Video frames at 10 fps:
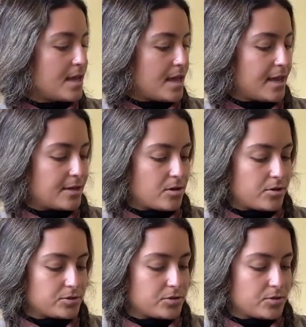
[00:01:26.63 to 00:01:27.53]
and
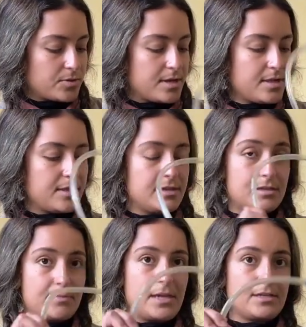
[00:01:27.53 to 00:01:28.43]
also this
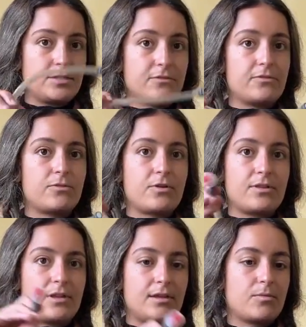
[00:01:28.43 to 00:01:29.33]
space for
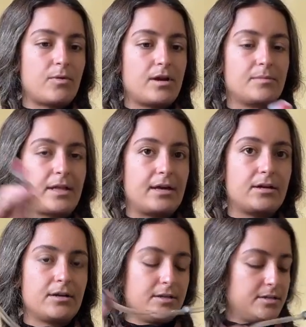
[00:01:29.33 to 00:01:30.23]
the water bladder
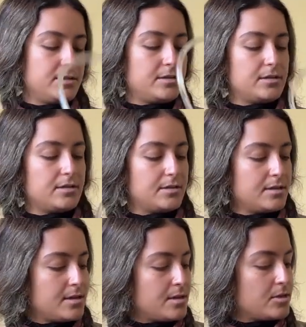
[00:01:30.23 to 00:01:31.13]
to
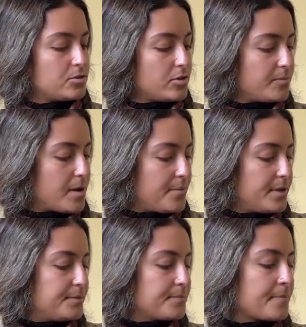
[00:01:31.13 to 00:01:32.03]
sort of pop in.